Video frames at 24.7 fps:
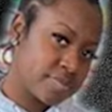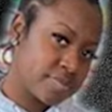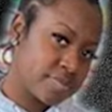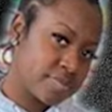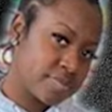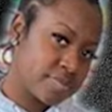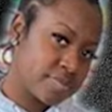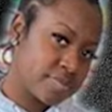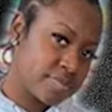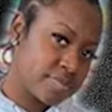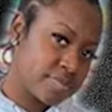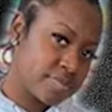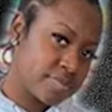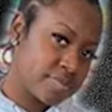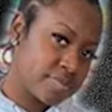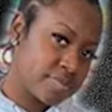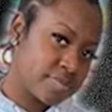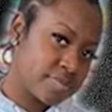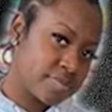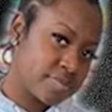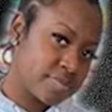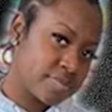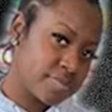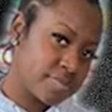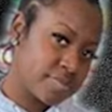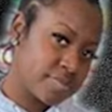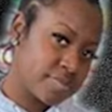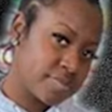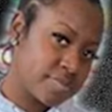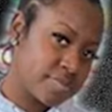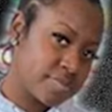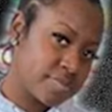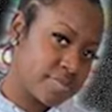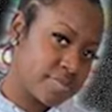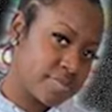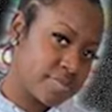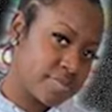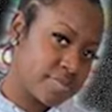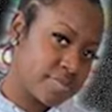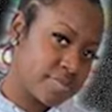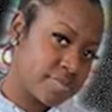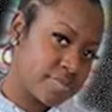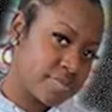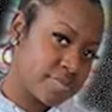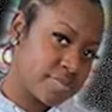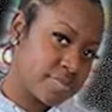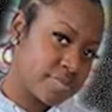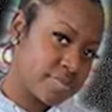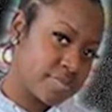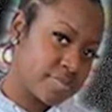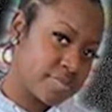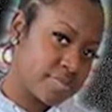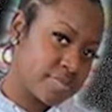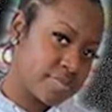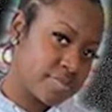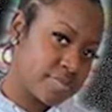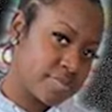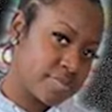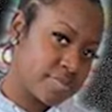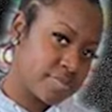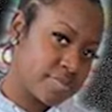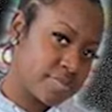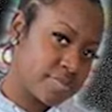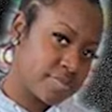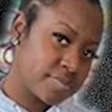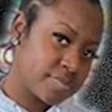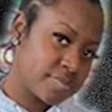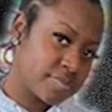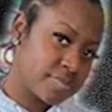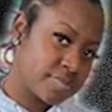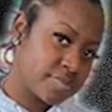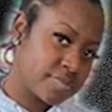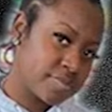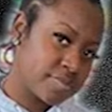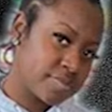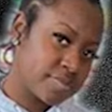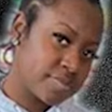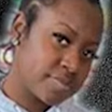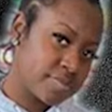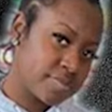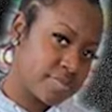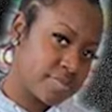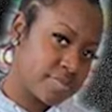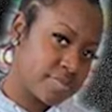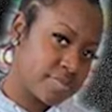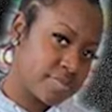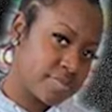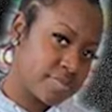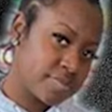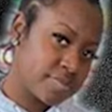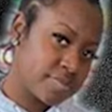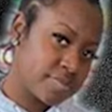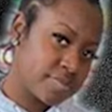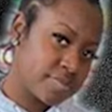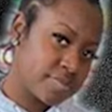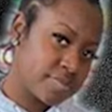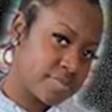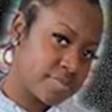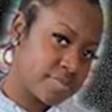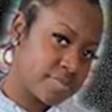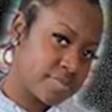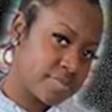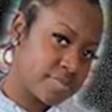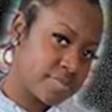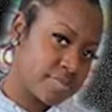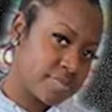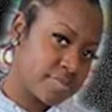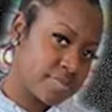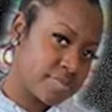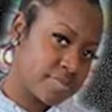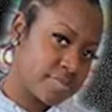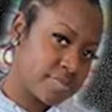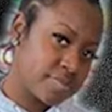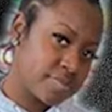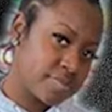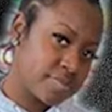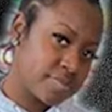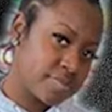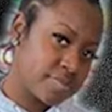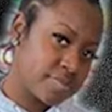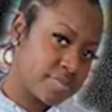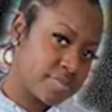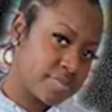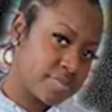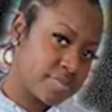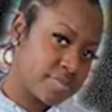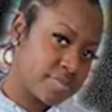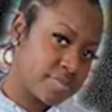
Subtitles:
(silent)